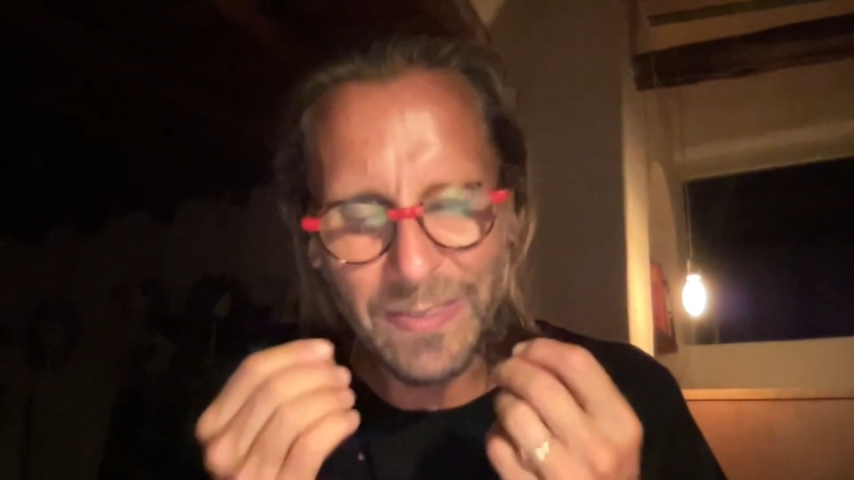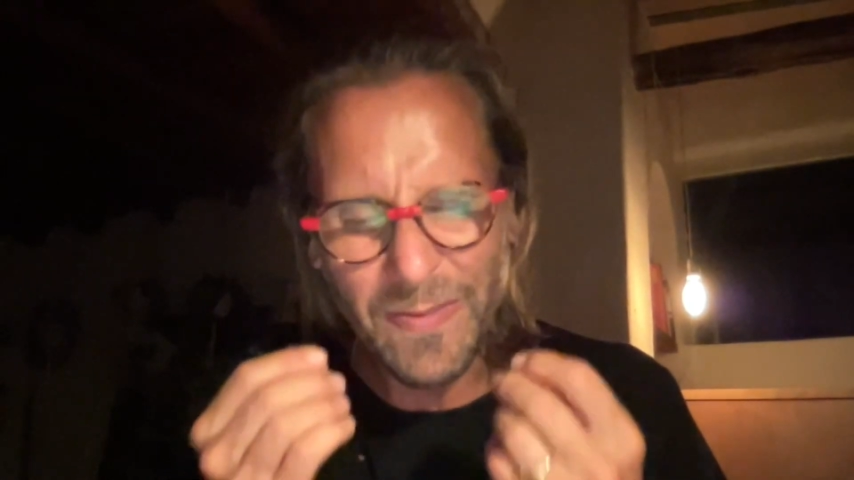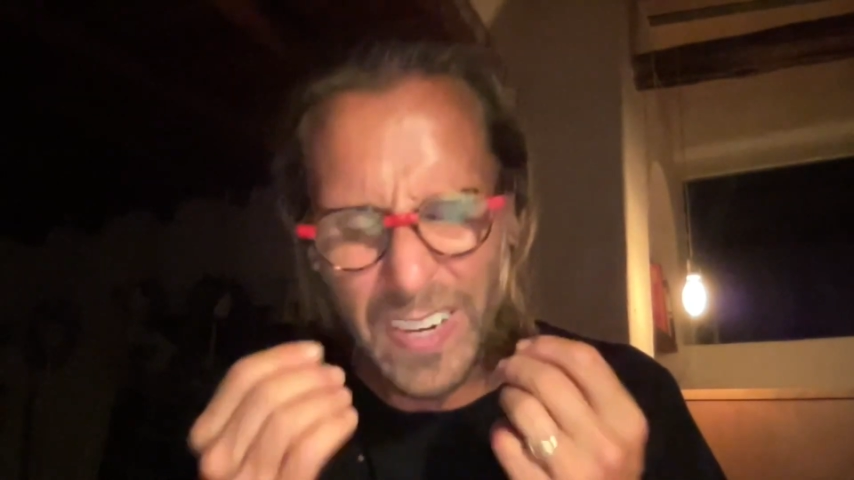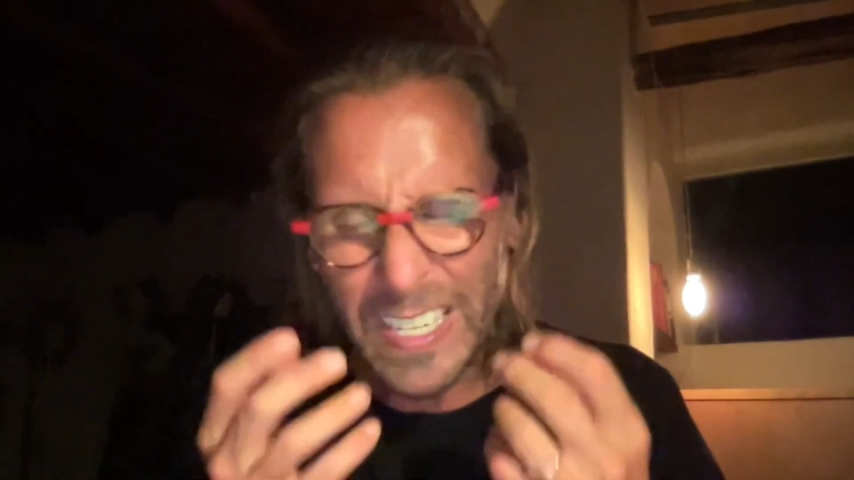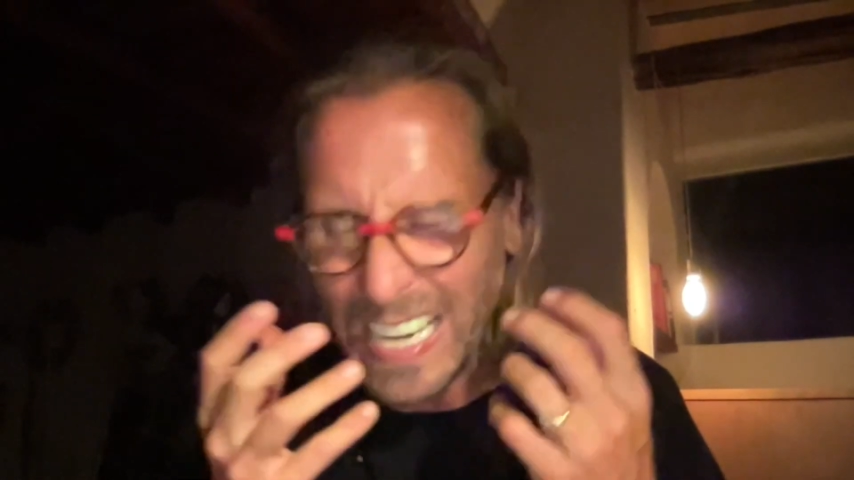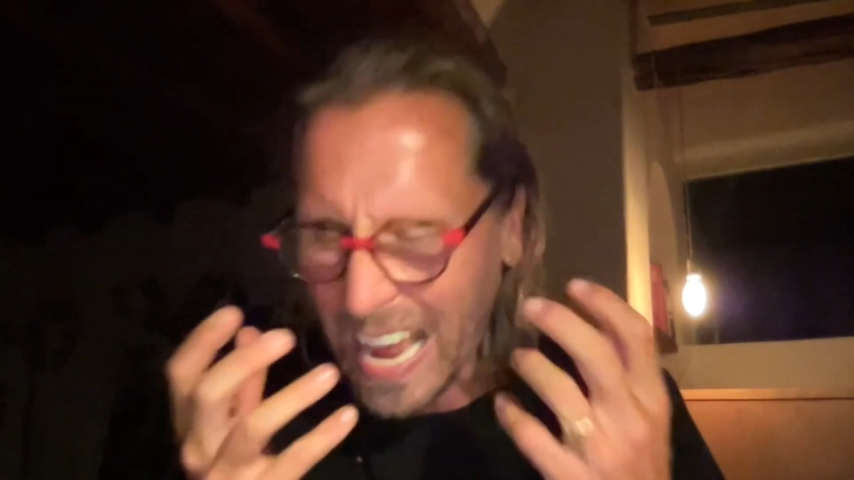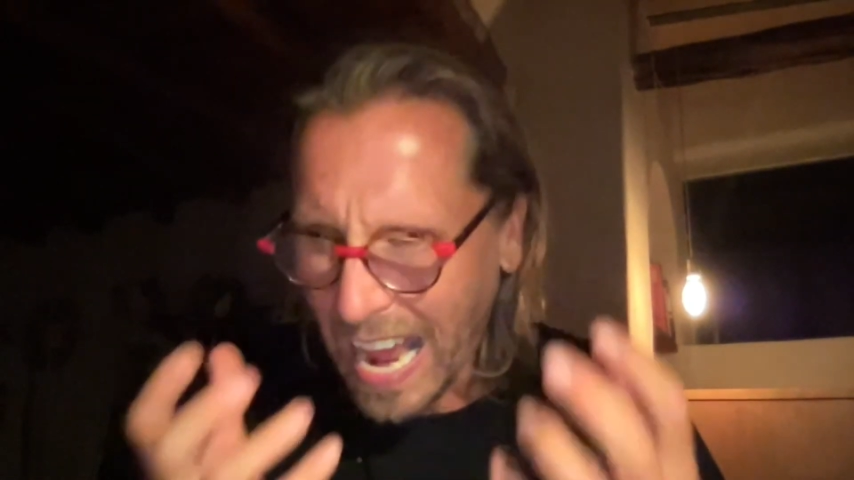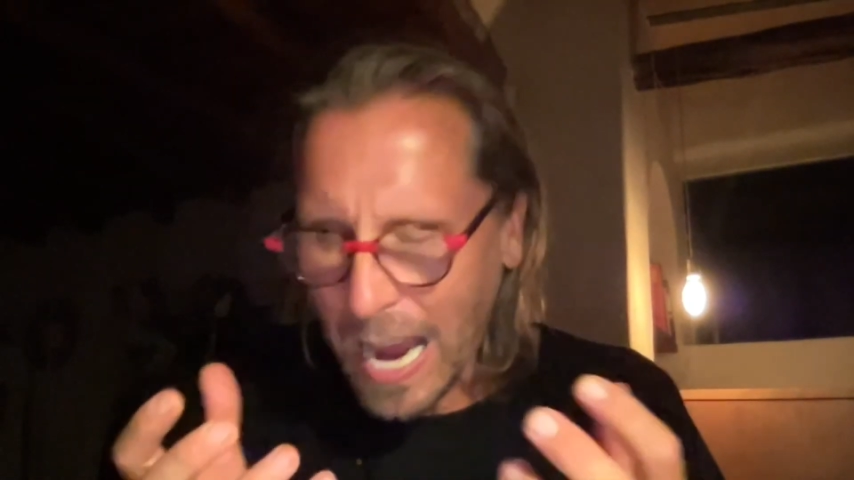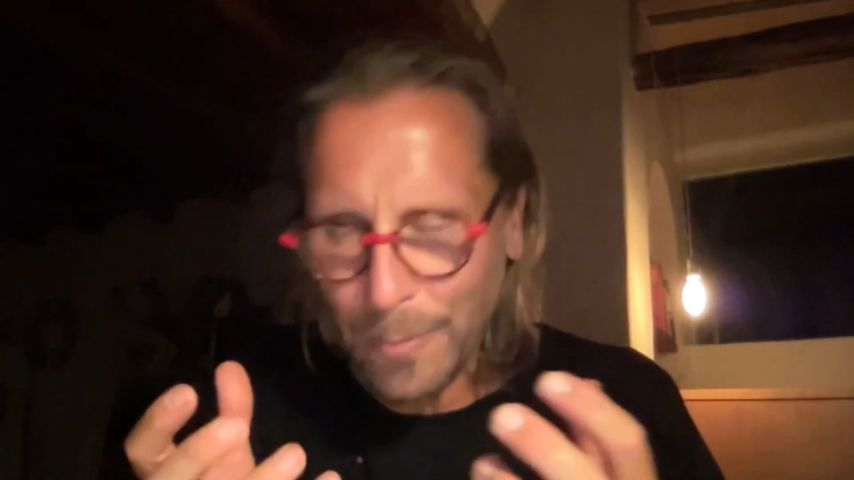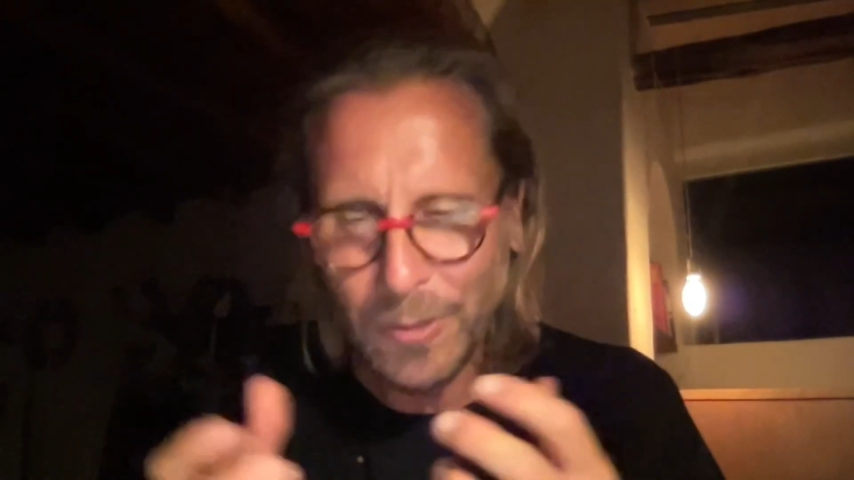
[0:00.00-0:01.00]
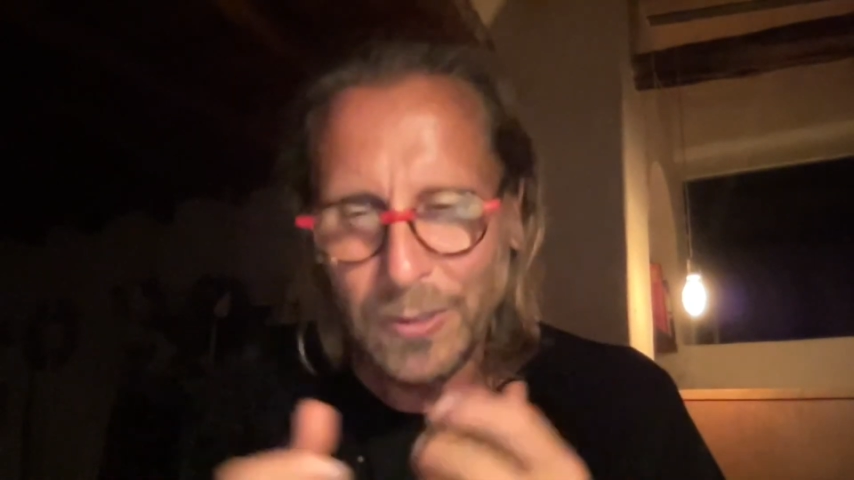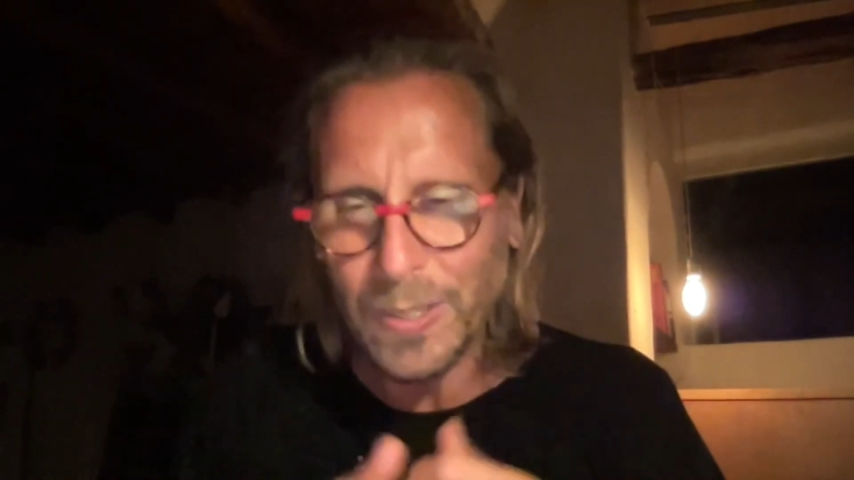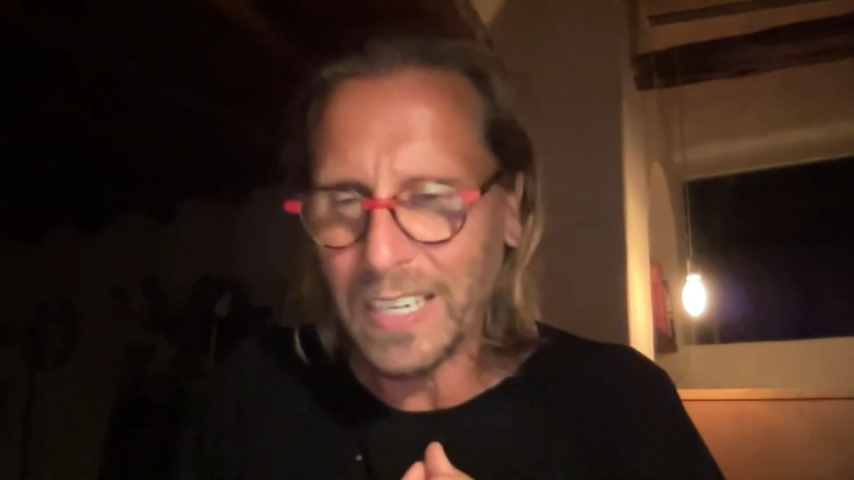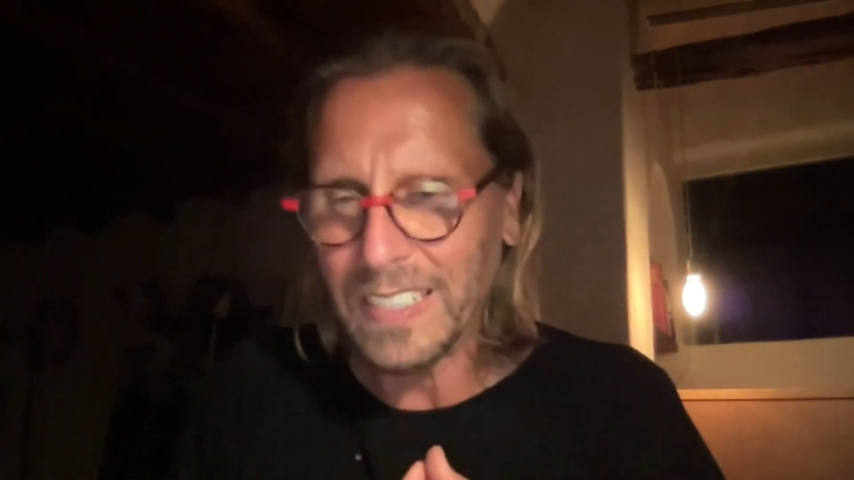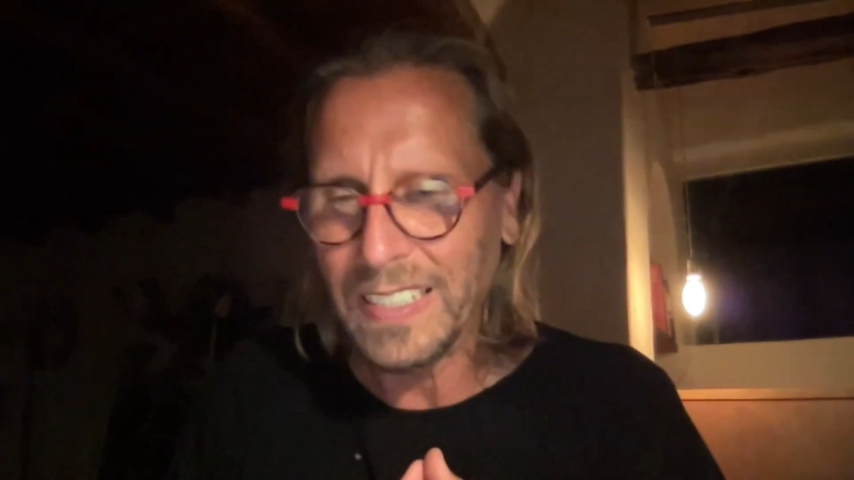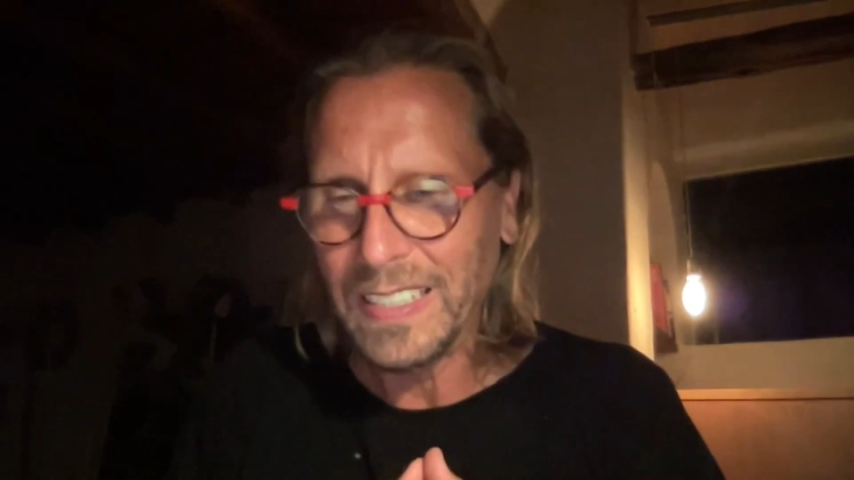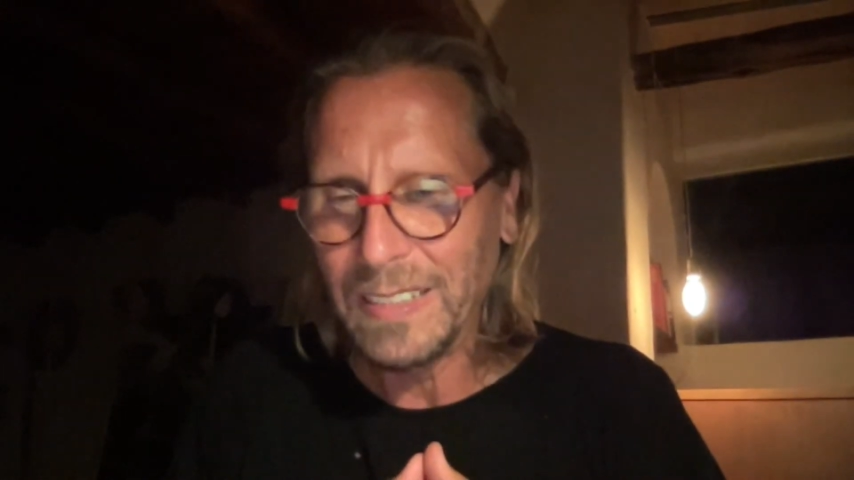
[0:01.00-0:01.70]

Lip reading: very abstract